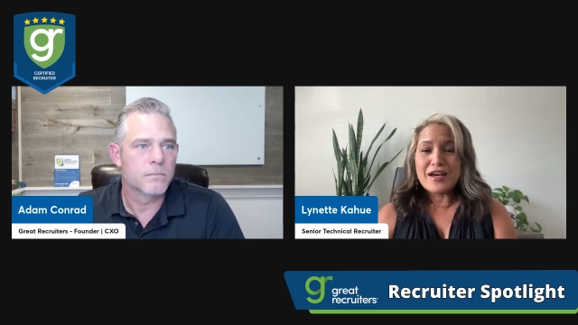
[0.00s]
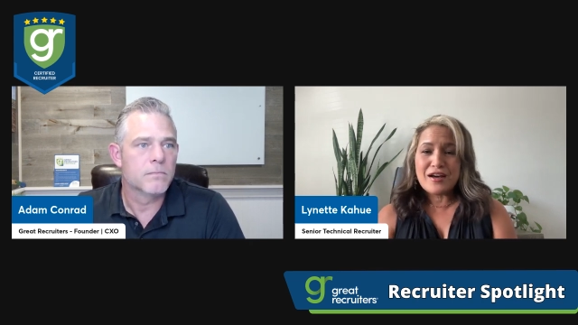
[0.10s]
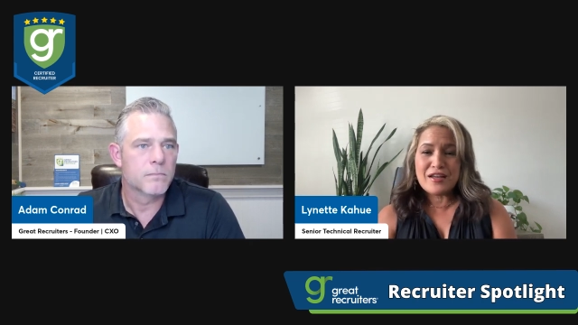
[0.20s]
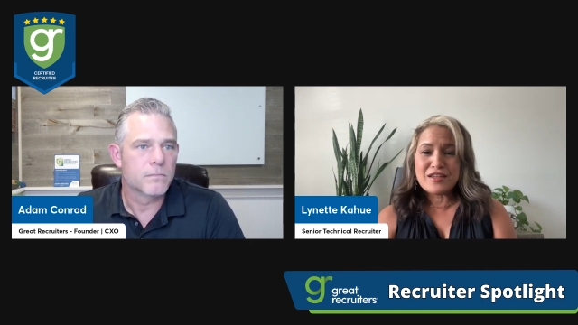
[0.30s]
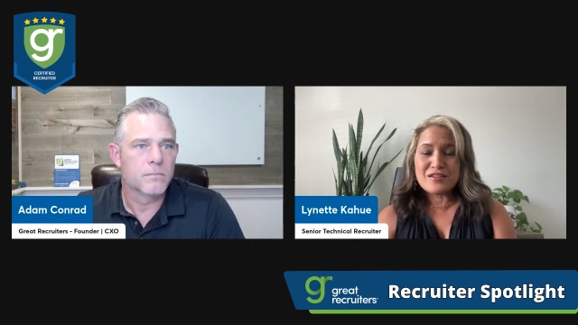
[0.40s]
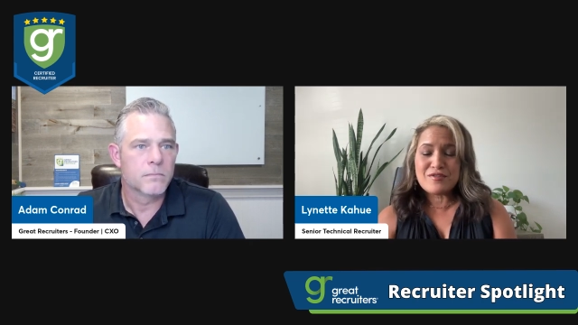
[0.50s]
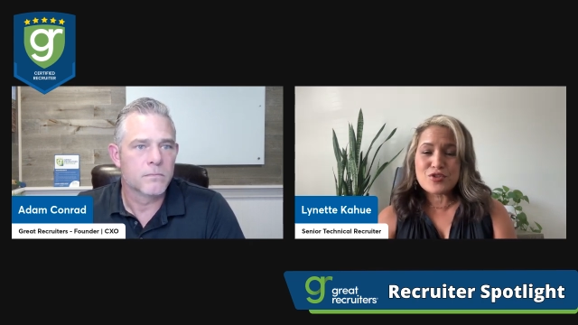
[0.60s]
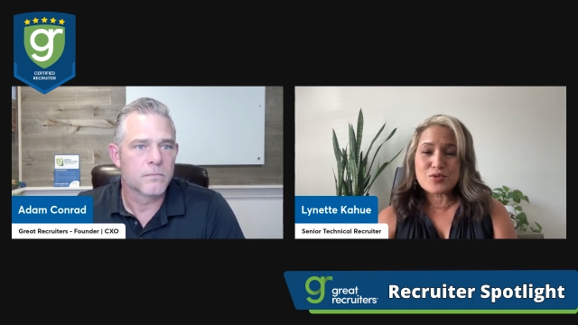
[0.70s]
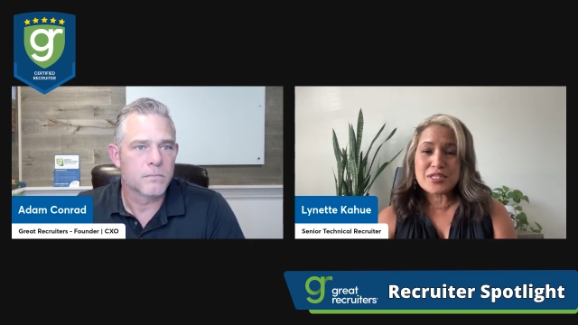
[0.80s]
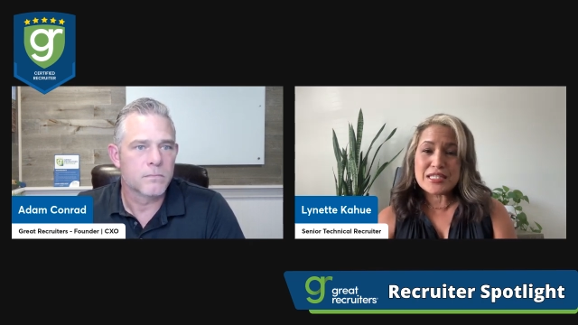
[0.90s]
Speaker 1: uh, the
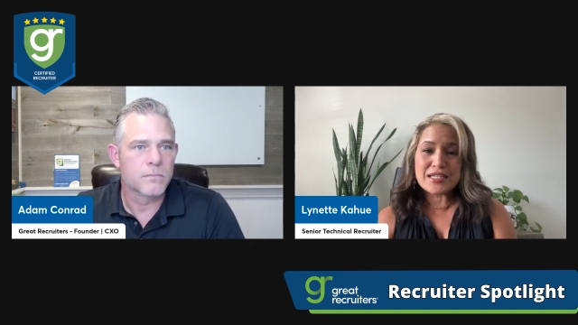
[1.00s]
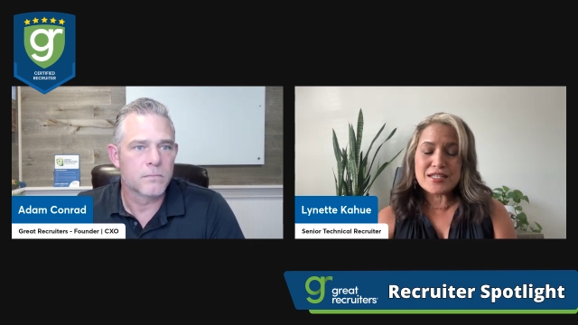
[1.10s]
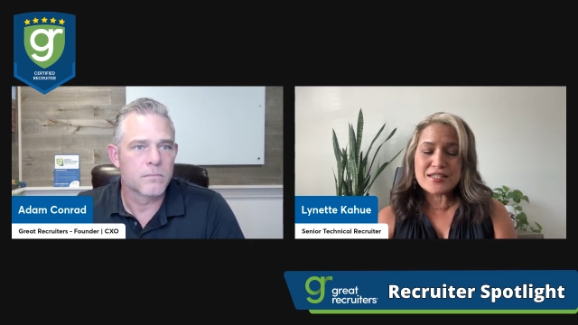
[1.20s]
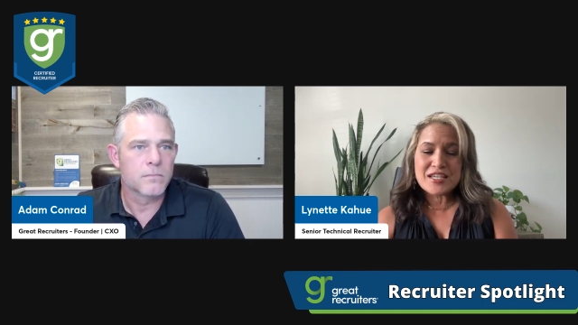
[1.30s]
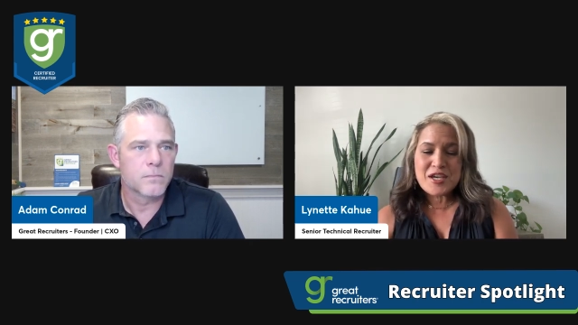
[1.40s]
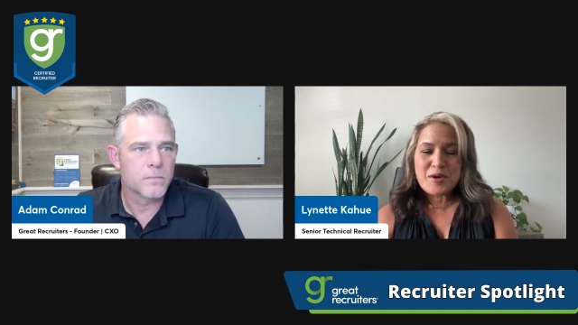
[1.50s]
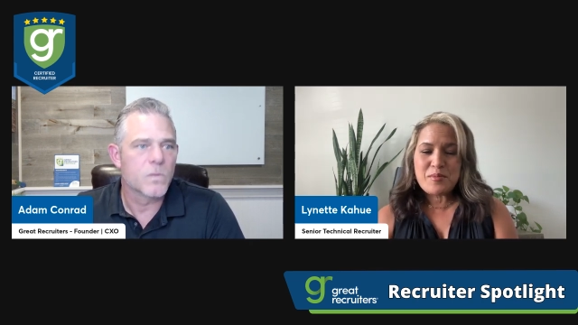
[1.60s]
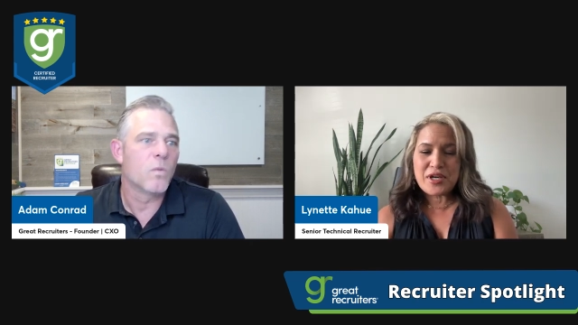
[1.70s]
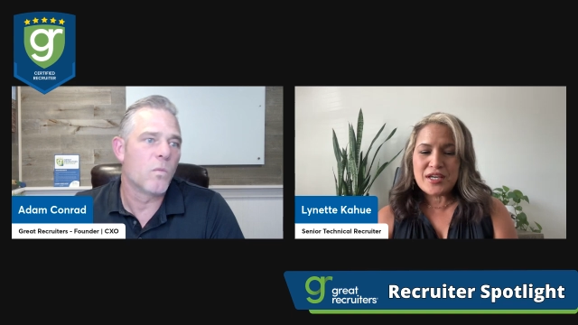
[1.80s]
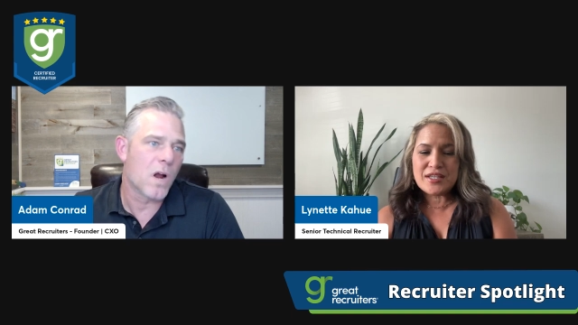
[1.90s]
individual sits.
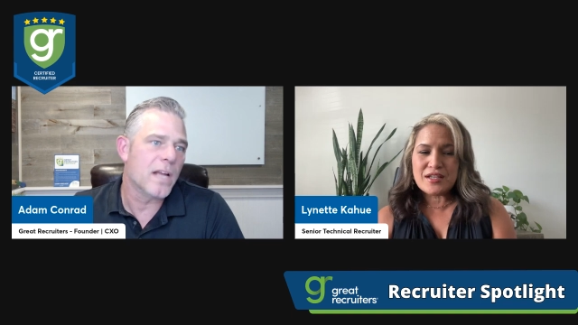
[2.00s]
Right.